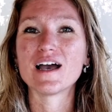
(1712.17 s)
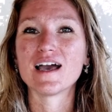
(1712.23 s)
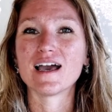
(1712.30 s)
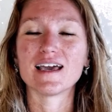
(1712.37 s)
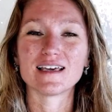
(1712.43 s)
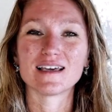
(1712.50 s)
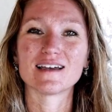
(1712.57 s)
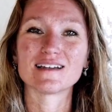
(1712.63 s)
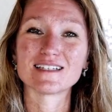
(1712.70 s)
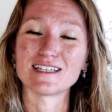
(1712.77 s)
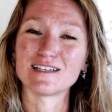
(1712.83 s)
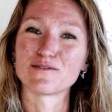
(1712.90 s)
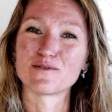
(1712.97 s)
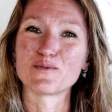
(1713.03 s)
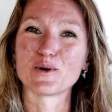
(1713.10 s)
and even
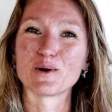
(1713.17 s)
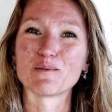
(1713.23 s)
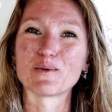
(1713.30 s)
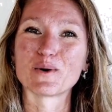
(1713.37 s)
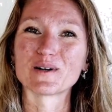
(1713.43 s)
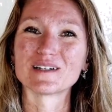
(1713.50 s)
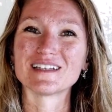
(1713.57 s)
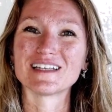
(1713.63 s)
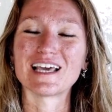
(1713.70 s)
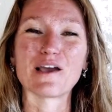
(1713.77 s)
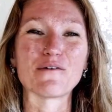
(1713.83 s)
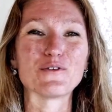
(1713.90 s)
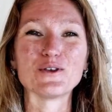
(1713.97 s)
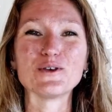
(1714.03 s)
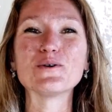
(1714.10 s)
more importantly, if
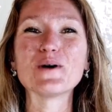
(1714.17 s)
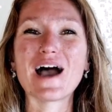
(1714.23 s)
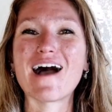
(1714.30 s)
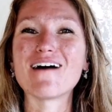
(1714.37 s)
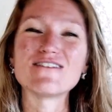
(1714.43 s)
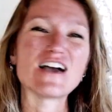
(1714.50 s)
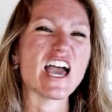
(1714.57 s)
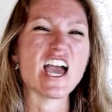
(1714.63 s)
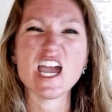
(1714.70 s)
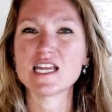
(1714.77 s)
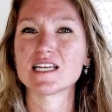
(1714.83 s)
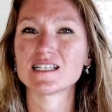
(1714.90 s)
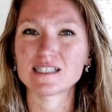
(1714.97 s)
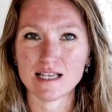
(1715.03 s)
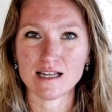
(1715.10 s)
you have any
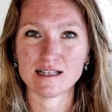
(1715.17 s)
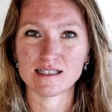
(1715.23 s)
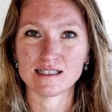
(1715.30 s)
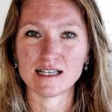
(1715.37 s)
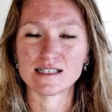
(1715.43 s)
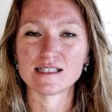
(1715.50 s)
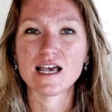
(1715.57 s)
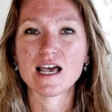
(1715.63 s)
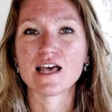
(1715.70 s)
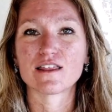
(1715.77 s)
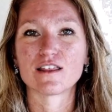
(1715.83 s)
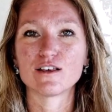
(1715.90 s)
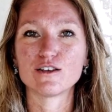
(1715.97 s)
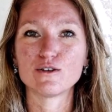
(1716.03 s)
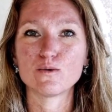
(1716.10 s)
sentences that
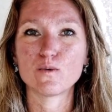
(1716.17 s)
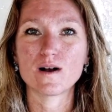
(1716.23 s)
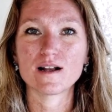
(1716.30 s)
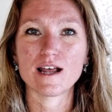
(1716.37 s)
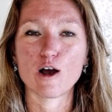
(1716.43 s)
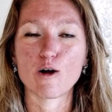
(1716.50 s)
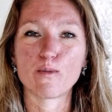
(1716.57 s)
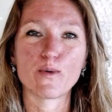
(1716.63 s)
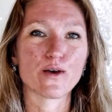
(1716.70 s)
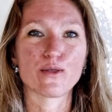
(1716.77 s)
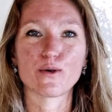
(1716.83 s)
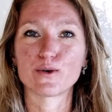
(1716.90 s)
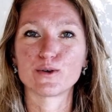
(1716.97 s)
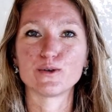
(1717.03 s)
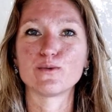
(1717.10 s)
you want help with or
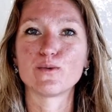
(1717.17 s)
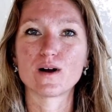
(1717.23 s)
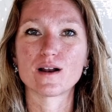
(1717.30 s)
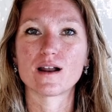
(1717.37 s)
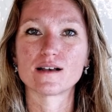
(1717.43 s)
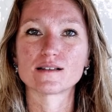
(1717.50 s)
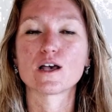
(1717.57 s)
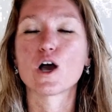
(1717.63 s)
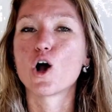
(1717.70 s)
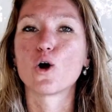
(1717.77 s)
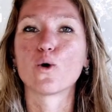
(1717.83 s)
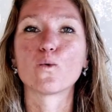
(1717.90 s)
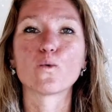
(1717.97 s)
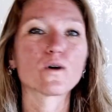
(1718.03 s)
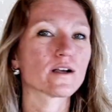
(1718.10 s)
you want us
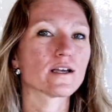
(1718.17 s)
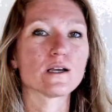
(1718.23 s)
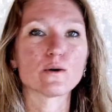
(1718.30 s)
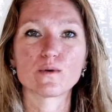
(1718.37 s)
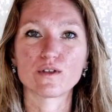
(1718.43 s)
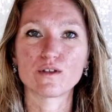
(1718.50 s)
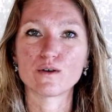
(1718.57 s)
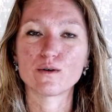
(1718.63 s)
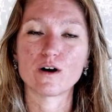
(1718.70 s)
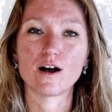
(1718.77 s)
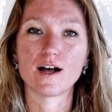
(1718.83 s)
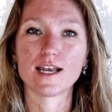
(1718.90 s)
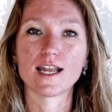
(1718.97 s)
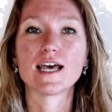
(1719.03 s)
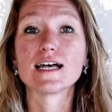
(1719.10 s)
working with you on
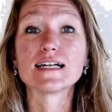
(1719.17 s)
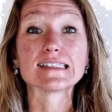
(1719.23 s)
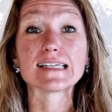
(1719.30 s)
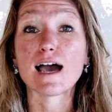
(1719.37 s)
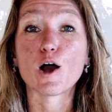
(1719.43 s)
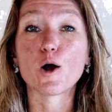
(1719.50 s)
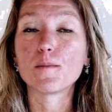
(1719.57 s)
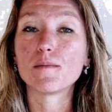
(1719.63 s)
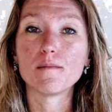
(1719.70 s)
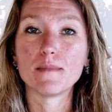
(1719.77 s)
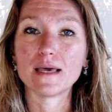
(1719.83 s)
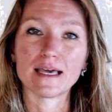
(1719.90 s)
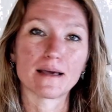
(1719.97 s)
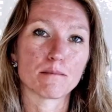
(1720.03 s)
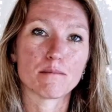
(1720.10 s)
to help
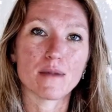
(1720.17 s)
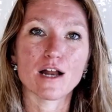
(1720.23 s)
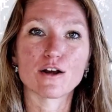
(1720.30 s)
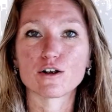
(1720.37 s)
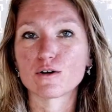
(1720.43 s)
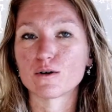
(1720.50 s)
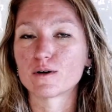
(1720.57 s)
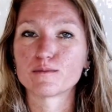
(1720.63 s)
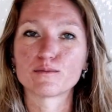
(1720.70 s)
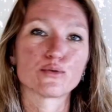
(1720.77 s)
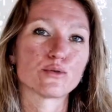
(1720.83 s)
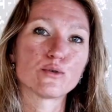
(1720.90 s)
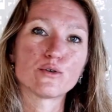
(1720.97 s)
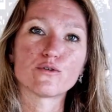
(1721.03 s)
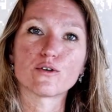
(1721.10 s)
make better or
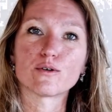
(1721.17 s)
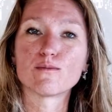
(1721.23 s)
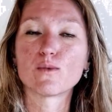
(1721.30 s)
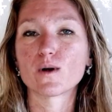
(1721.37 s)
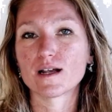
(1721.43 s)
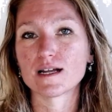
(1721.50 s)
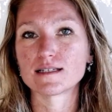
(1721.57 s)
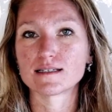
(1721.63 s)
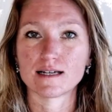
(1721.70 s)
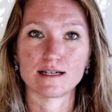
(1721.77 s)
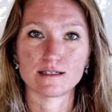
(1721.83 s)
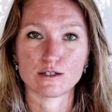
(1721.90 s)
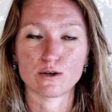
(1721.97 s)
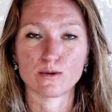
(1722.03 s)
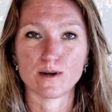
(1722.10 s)
improve or more concise
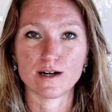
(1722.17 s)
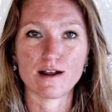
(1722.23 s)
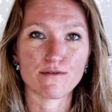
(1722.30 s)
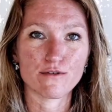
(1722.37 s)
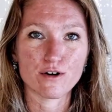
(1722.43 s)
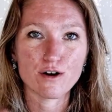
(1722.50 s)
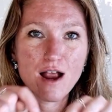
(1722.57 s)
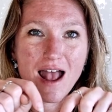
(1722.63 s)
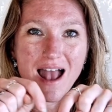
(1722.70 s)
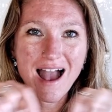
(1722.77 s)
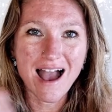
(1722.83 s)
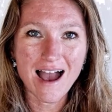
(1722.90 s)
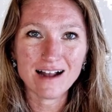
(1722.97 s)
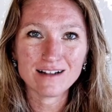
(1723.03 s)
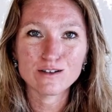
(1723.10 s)
or whatever,
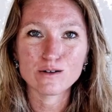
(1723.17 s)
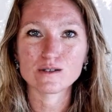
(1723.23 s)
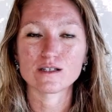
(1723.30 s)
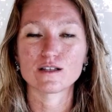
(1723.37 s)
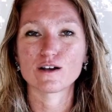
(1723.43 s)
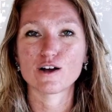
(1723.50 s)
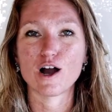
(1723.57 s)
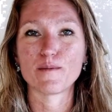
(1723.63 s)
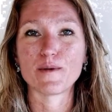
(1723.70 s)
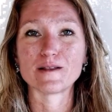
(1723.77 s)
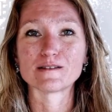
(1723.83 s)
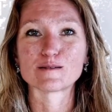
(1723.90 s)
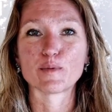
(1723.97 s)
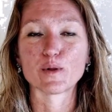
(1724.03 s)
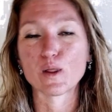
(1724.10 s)
add those to the comments
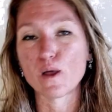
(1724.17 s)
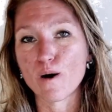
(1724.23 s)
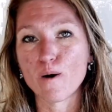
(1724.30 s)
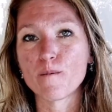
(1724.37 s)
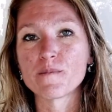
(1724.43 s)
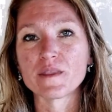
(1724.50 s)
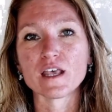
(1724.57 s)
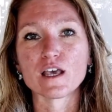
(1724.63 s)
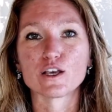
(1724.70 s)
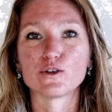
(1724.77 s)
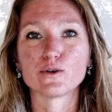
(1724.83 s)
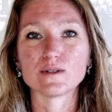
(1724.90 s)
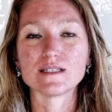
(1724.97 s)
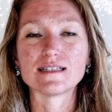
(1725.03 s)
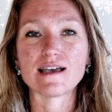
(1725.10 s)
below. You'll
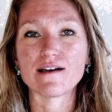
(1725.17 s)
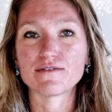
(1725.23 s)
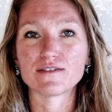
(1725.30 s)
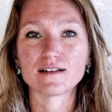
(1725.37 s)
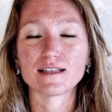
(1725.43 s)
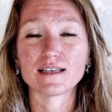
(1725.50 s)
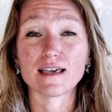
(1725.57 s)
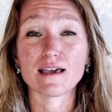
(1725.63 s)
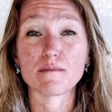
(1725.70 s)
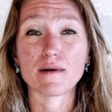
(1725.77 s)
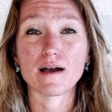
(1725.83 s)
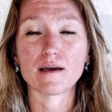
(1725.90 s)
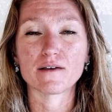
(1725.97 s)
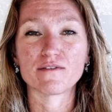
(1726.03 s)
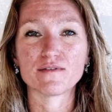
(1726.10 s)
definitely get
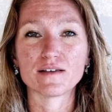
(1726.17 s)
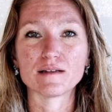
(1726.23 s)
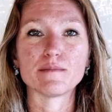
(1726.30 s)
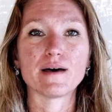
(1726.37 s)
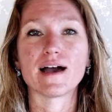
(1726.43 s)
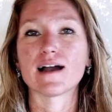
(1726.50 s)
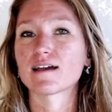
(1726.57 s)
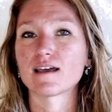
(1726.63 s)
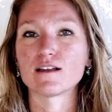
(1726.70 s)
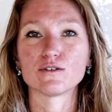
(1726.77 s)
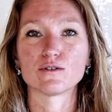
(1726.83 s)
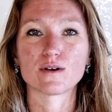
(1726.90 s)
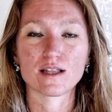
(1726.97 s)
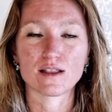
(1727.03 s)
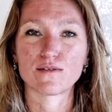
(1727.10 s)
my feedback, and you'll
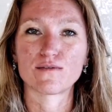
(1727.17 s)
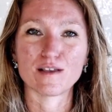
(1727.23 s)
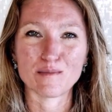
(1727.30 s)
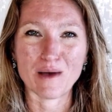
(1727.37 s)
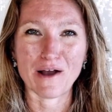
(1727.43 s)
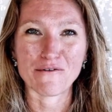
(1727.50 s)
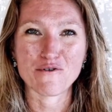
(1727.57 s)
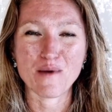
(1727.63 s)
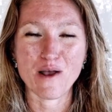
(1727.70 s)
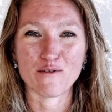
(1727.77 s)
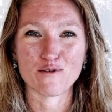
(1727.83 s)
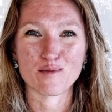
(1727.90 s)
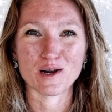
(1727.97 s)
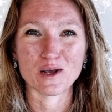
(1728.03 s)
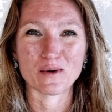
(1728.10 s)
get the feedback from
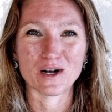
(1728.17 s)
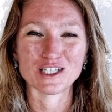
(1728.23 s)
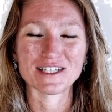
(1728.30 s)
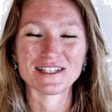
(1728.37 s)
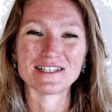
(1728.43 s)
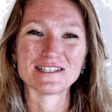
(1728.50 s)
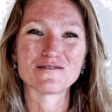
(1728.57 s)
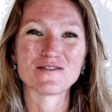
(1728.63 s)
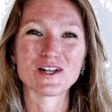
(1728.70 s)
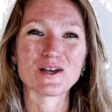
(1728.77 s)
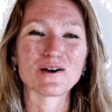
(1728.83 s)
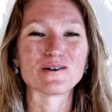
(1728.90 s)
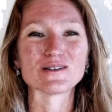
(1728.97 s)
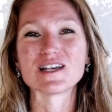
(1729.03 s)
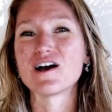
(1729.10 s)
everybody watching these
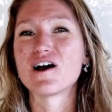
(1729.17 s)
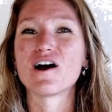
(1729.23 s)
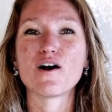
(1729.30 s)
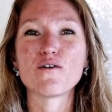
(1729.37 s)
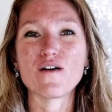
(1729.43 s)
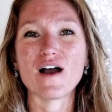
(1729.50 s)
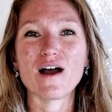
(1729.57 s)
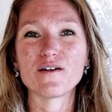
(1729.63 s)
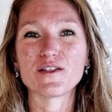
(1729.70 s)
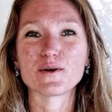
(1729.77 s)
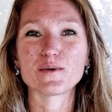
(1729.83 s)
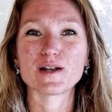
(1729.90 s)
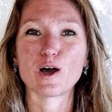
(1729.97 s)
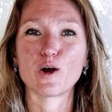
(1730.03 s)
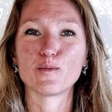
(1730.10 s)
videos of how they would
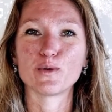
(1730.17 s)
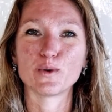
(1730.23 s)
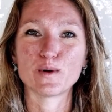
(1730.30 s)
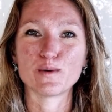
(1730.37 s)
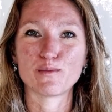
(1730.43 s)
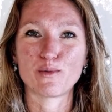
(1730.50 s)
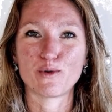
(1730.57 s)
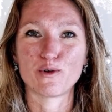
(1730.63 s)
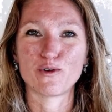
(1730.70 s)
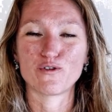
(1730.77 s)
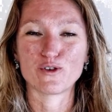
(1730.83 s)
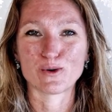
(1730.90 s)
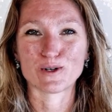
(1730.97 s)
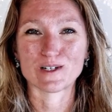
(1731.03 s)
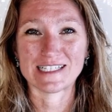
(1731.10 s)
help you improve
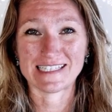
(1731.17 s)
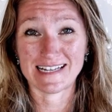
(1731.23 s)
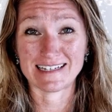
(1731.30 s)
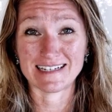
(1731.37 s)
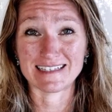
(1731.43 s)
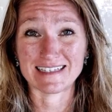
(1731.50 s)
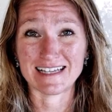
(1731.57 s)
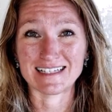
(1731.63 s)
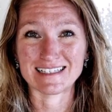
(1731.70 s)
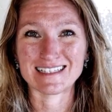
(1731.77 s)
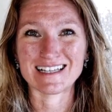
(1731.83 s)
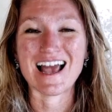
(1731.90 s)
your sentences.